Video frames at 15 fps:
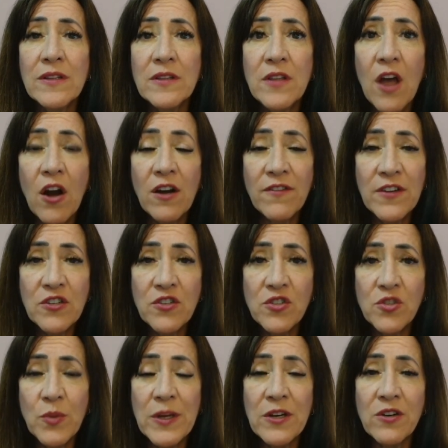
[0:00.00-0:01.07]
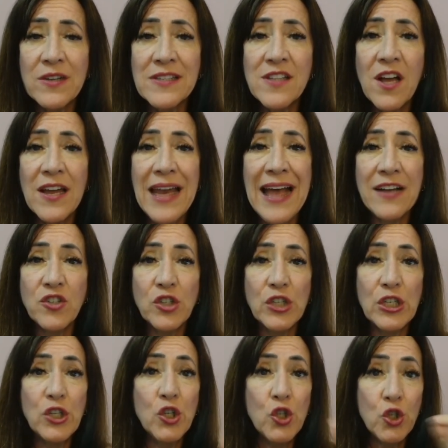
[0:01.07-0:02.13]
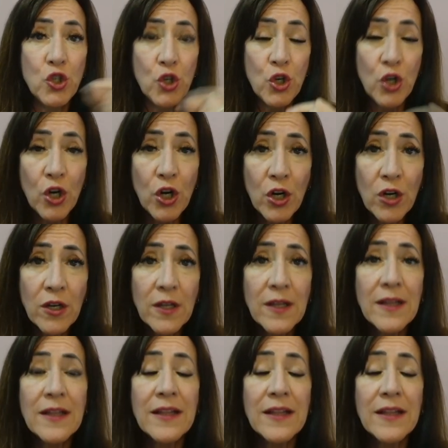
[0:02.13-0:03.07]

the artificial sweetener is not actually sugar